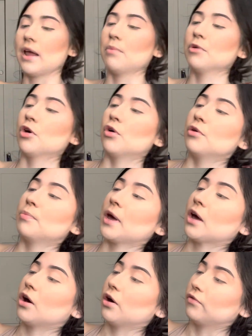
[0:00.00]
I'm gonna go with my
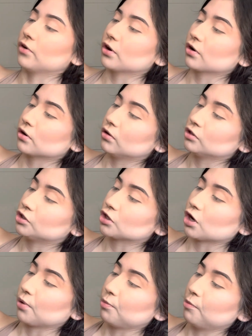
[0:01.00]
CoverGirl
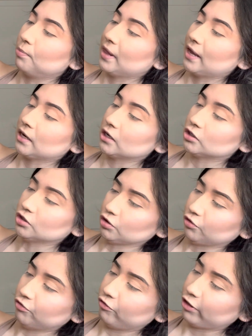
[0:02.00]
Trouble Blend So
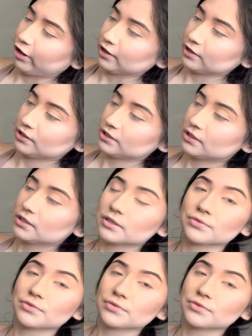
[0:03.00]
Flushed.